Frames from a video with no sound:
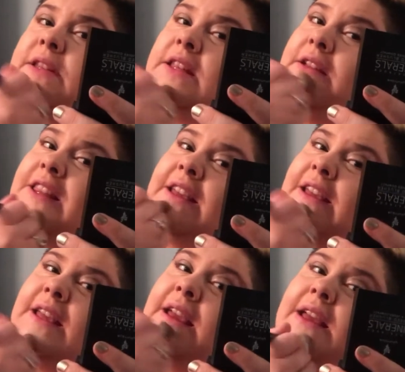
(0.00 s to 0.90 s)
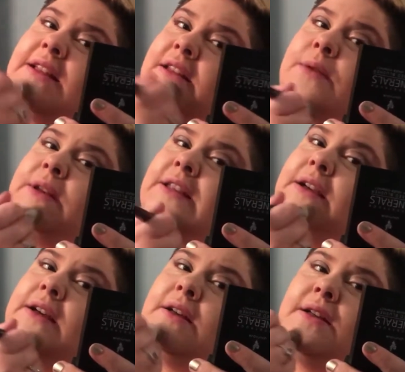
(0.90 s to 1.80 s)
sitting there thinking, yeah, it's not a big
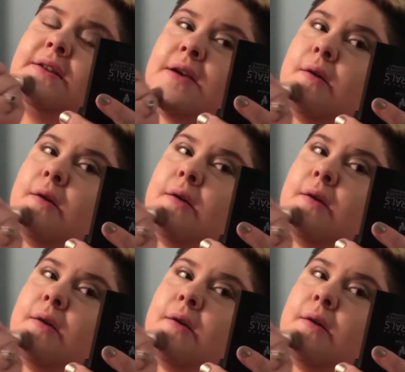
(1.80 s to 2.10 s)
deal.